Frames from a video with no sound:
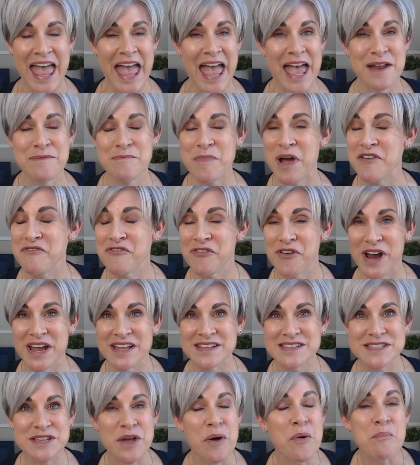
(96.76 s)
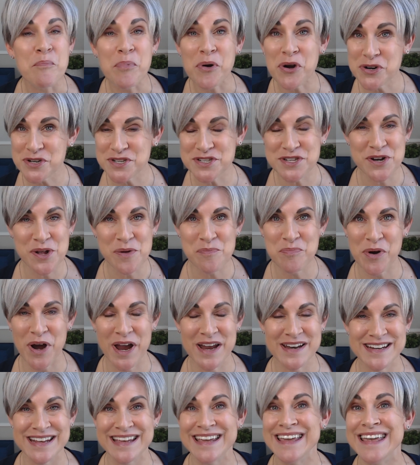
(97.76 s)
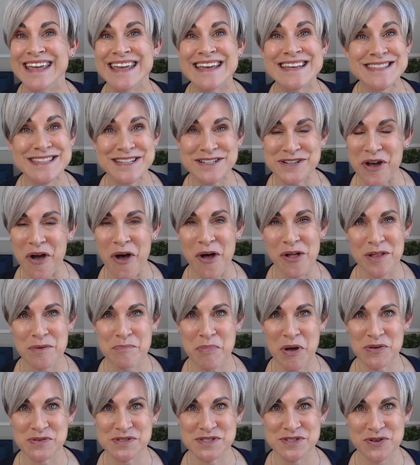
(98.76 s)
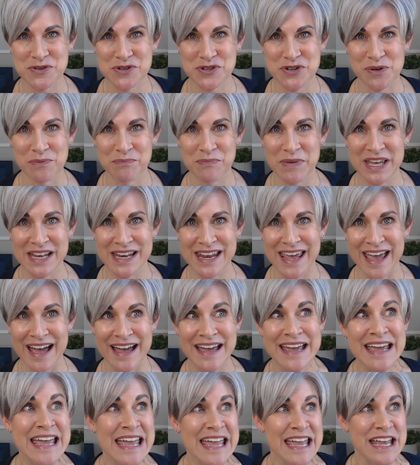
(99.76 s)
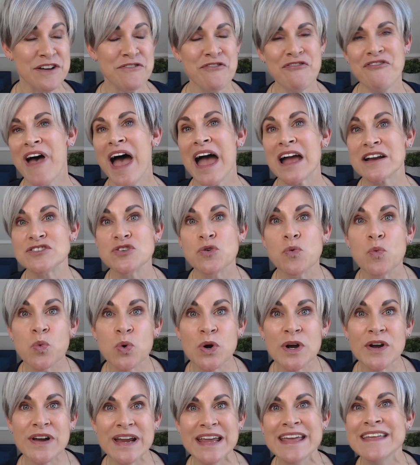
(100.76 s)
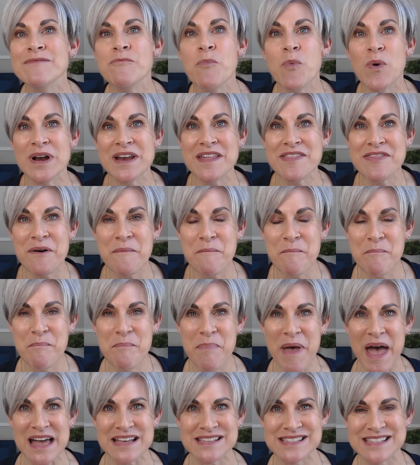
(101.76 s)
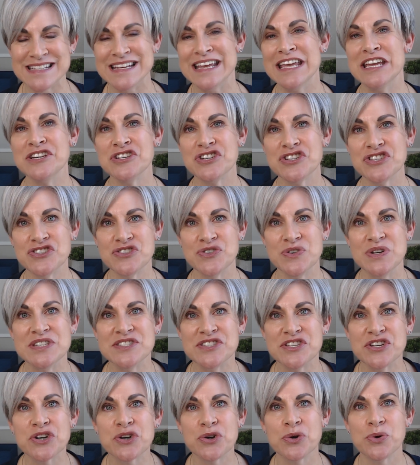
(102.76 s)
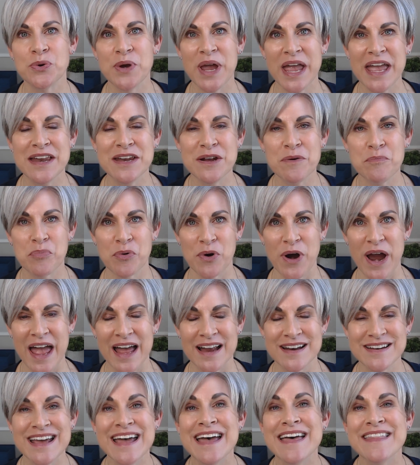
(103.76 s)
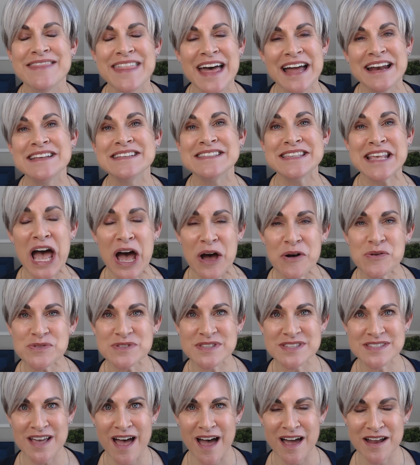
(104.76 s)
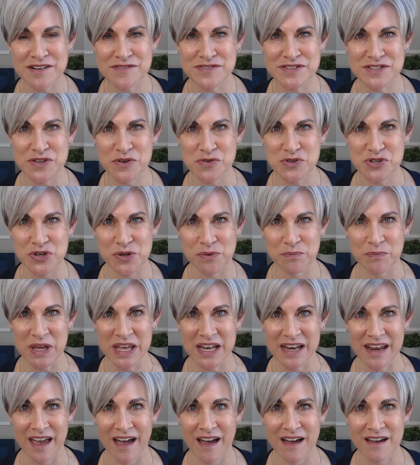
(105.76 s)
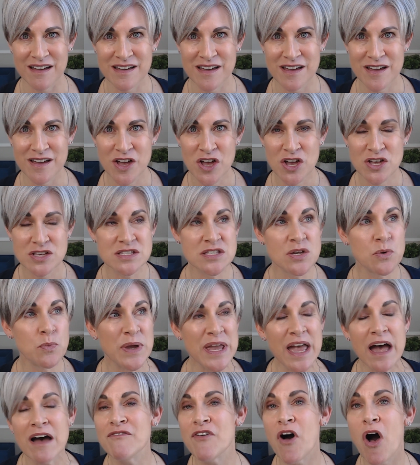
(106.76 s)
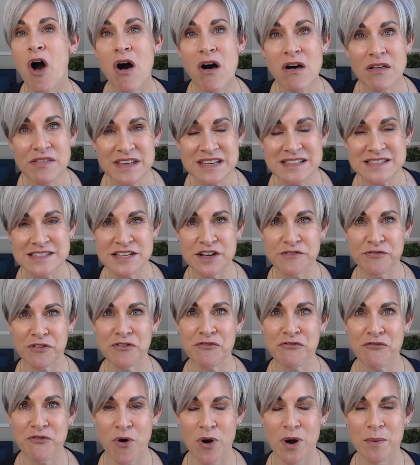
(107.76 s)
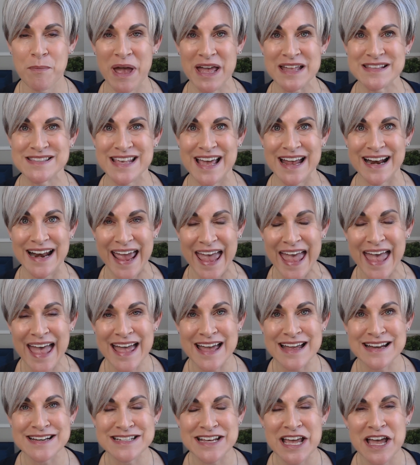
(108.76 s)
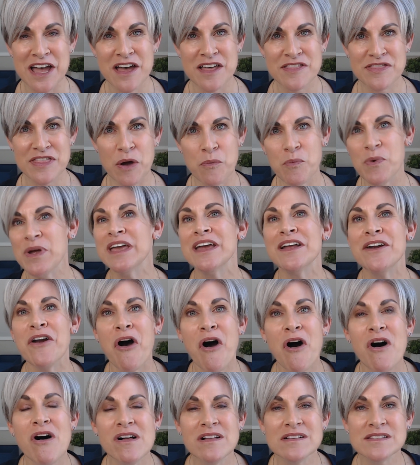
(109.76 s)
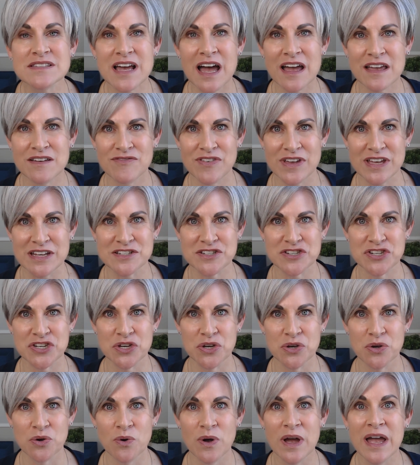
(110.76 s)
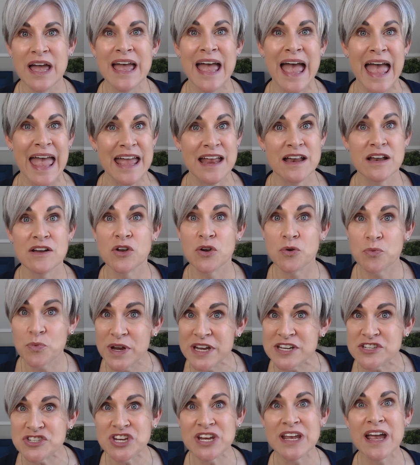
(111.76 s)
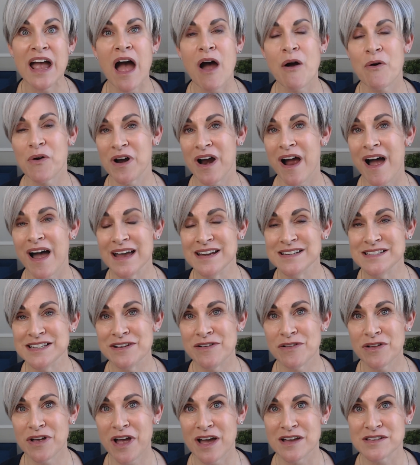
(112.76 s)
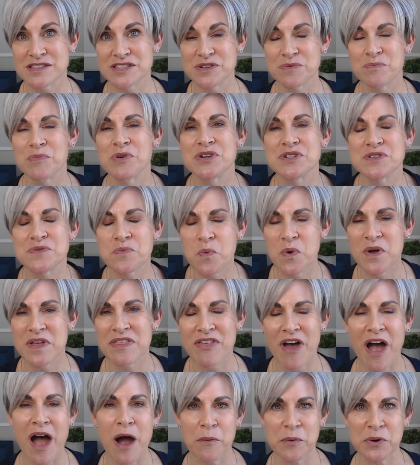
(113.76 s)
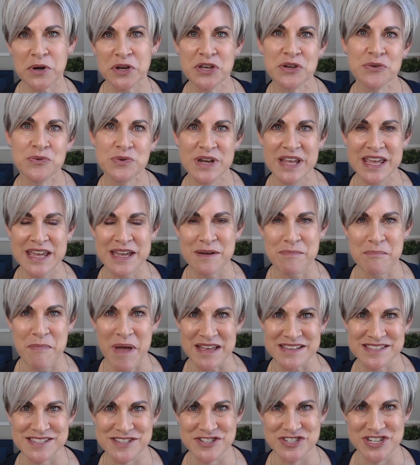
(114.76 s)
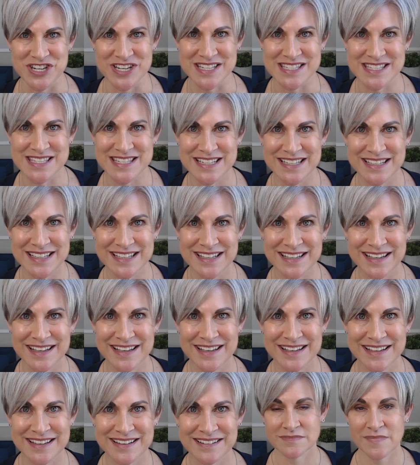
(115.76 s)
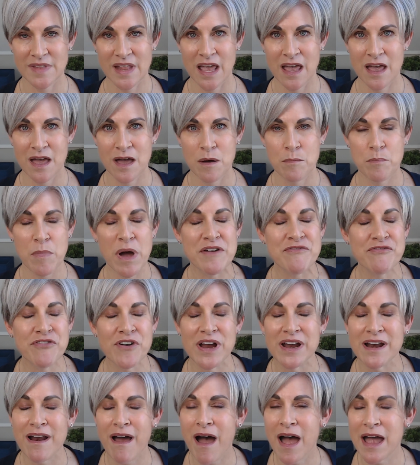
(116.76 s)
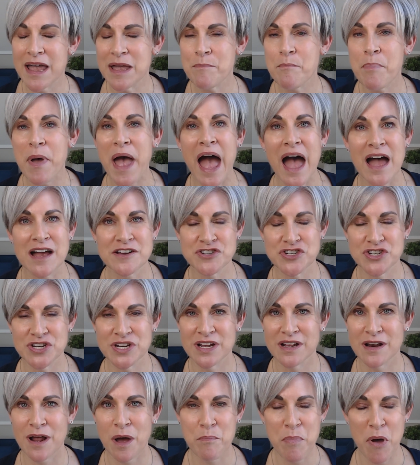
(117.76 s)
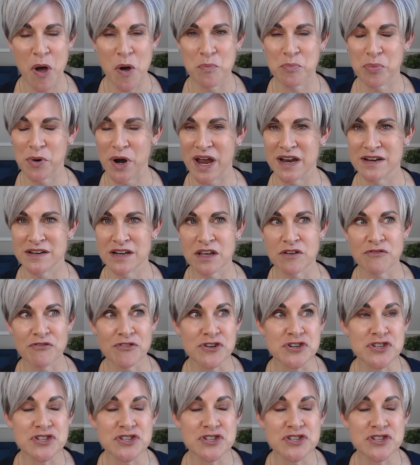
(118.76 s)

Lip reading: And my friends, personal branding isn't all about social media. In fact, we're in one of the best industries to create a brand that is outside of social media. So we have all these different formats at hand that we can all dive into in reaching our ideal customers with our unique messages. My friend, I am passionate about branding for